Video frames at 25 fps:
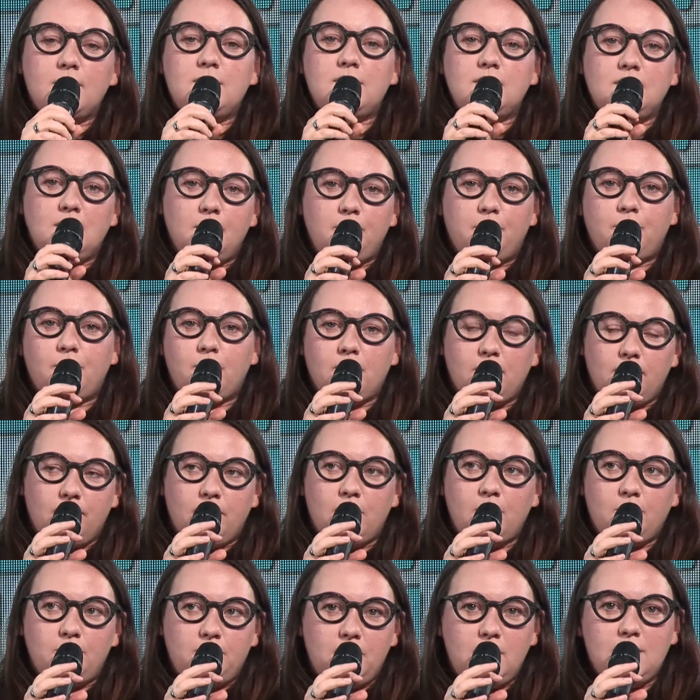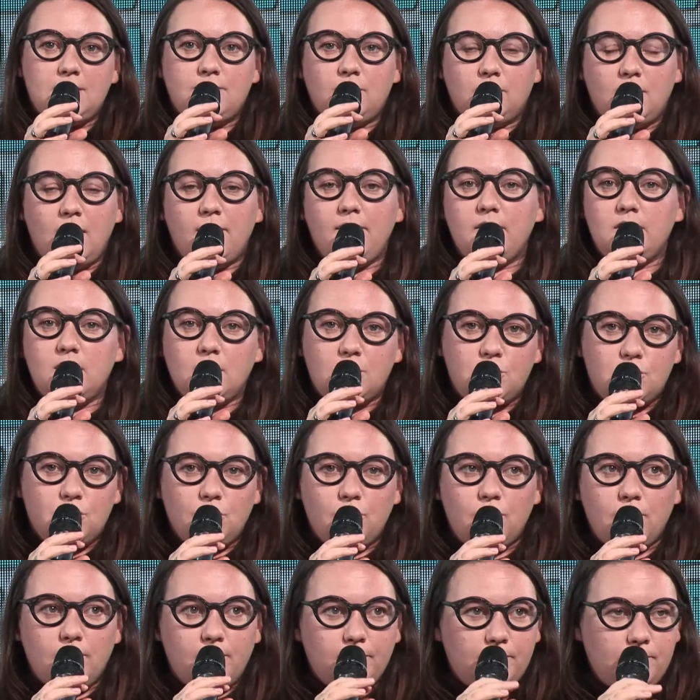When we are
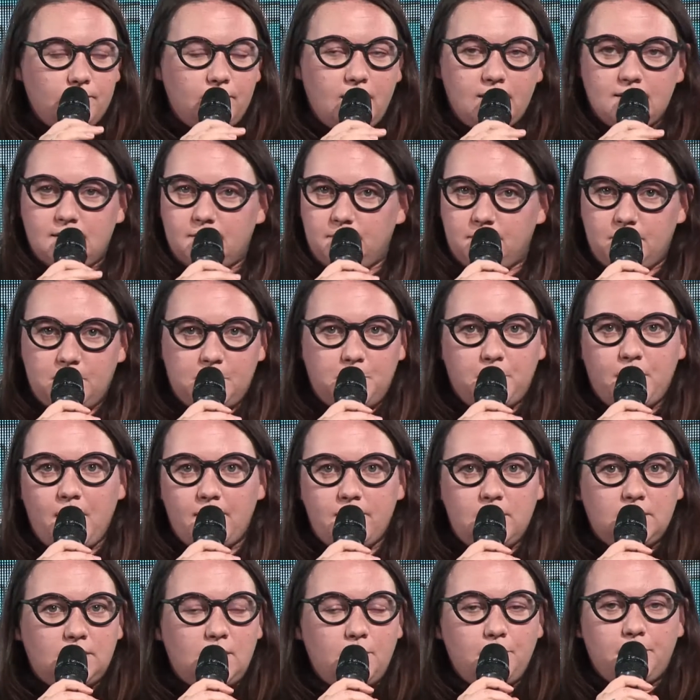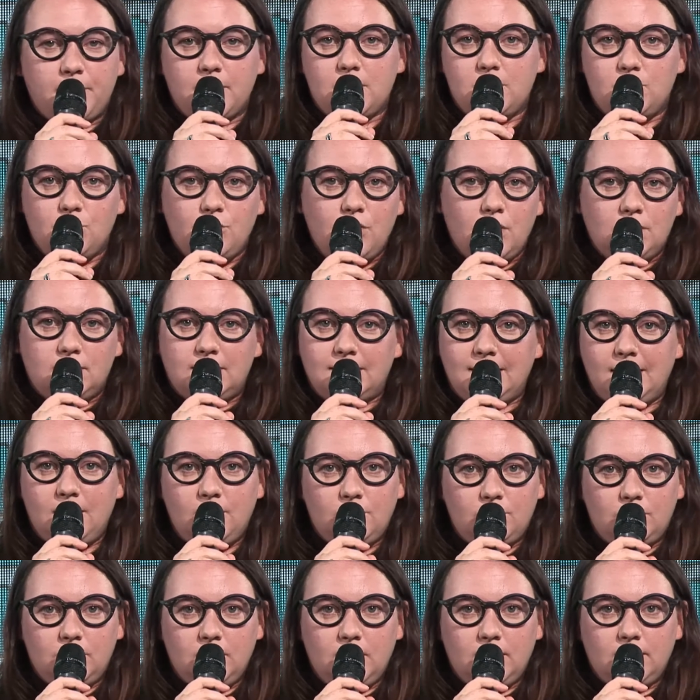creating complicated
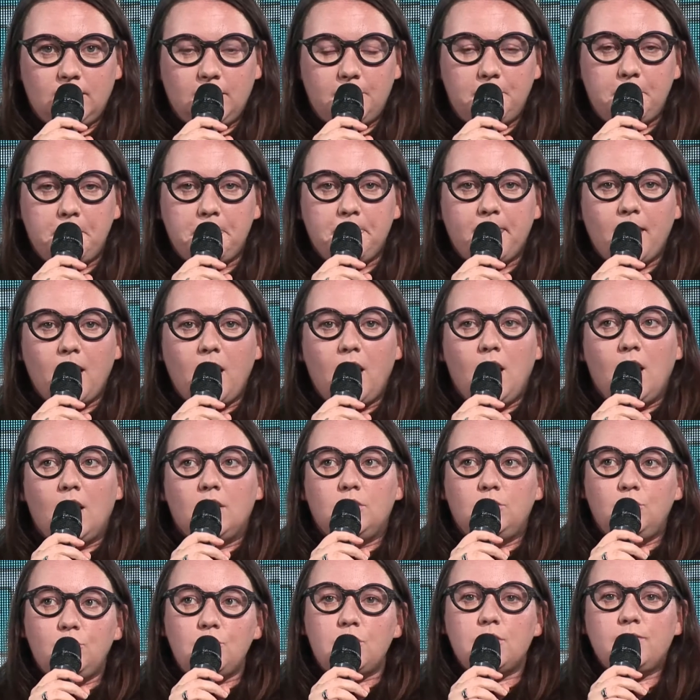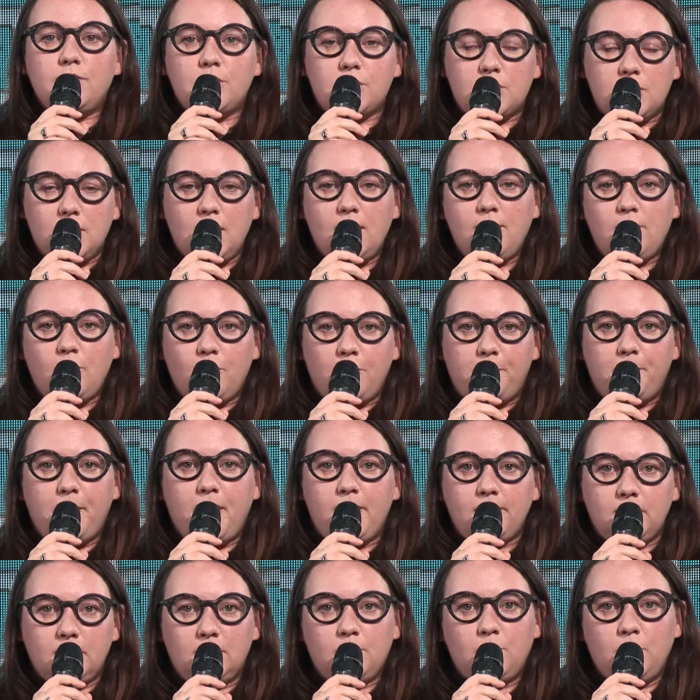thing, if you have even 3
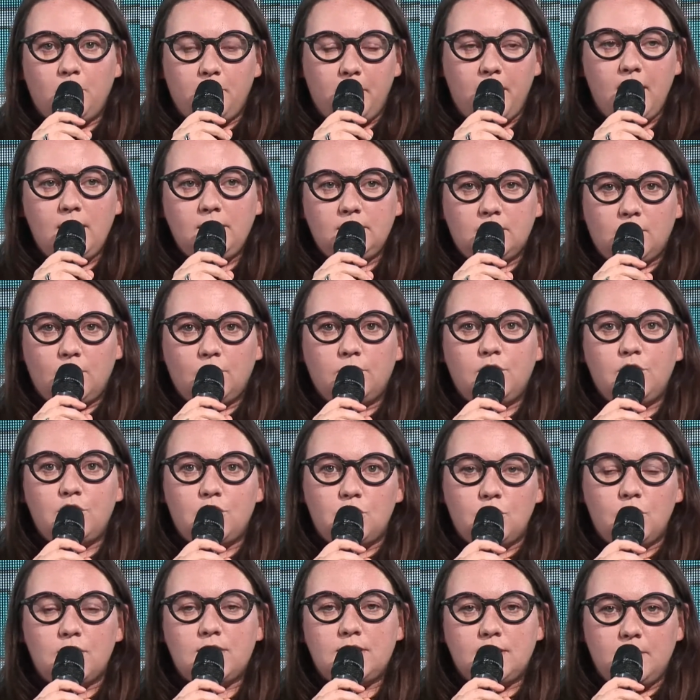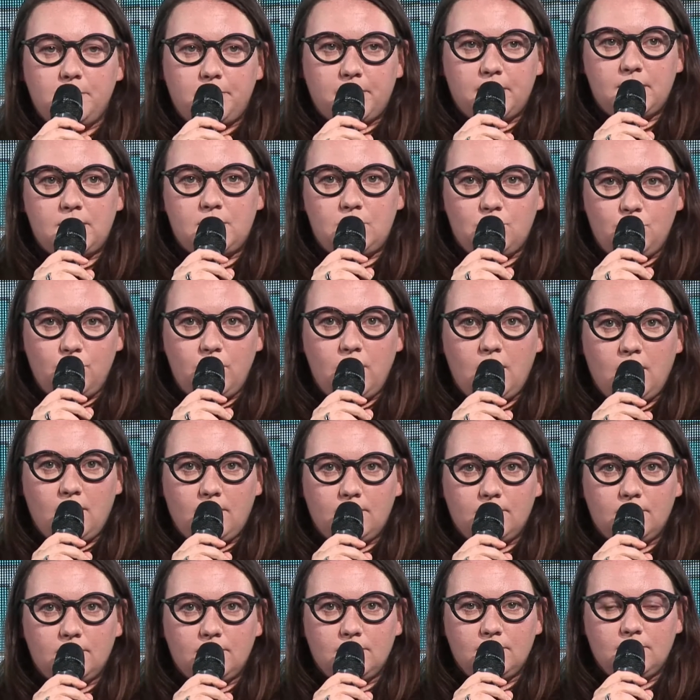persons, at a certain point in time when
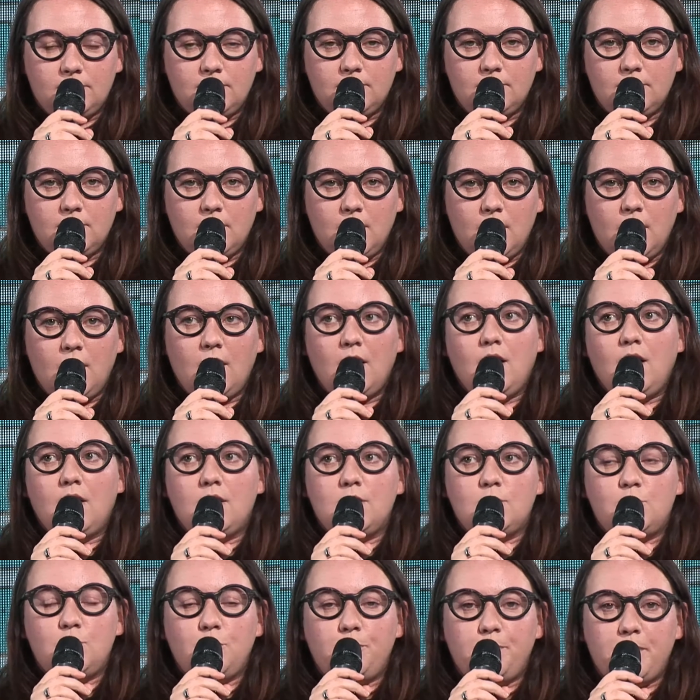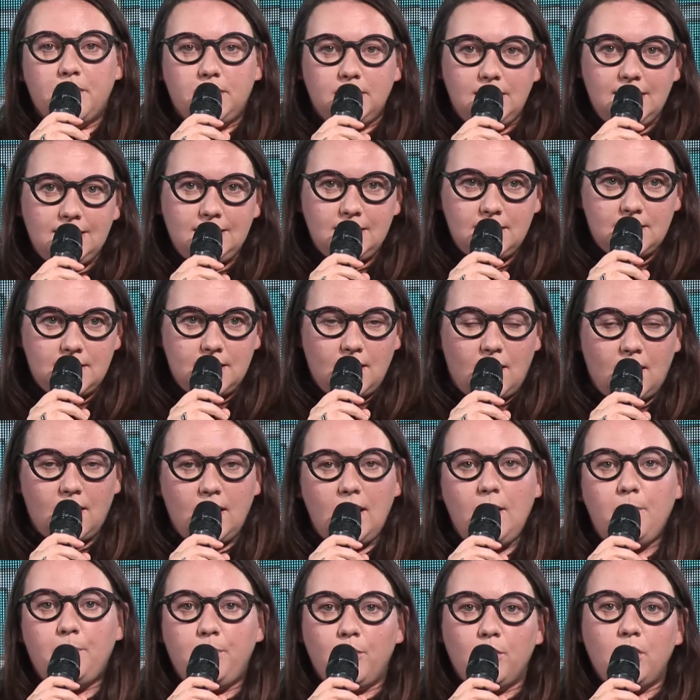something does not work, you have
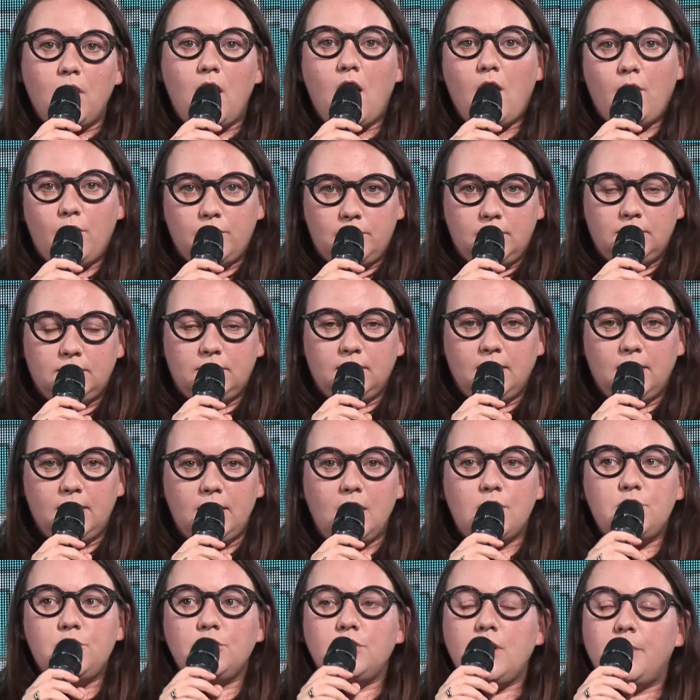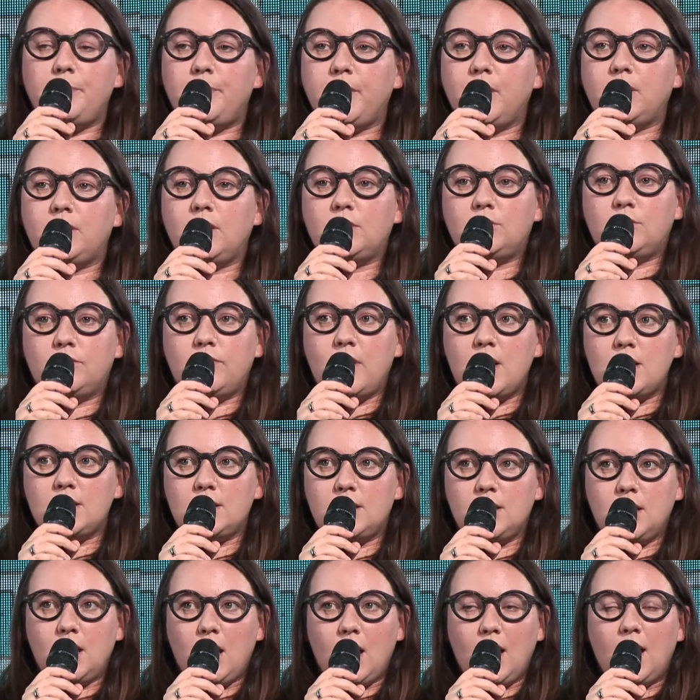to stop and
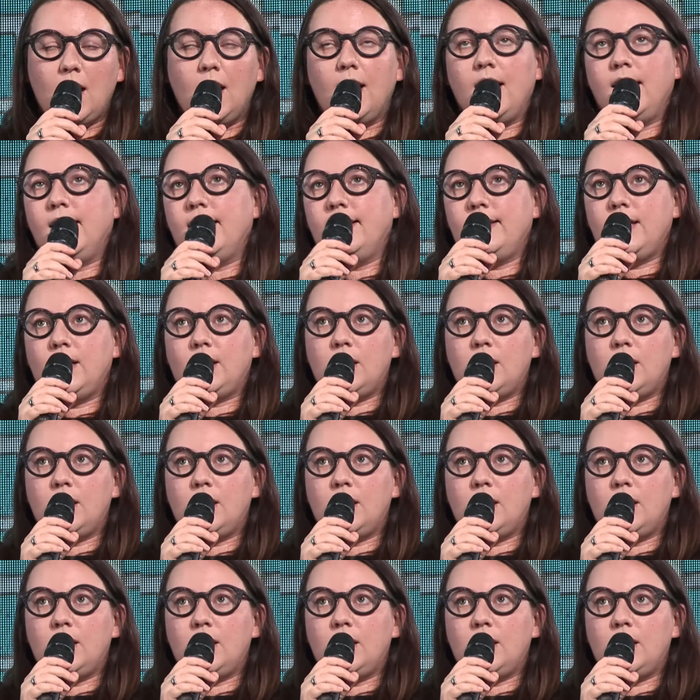fix it.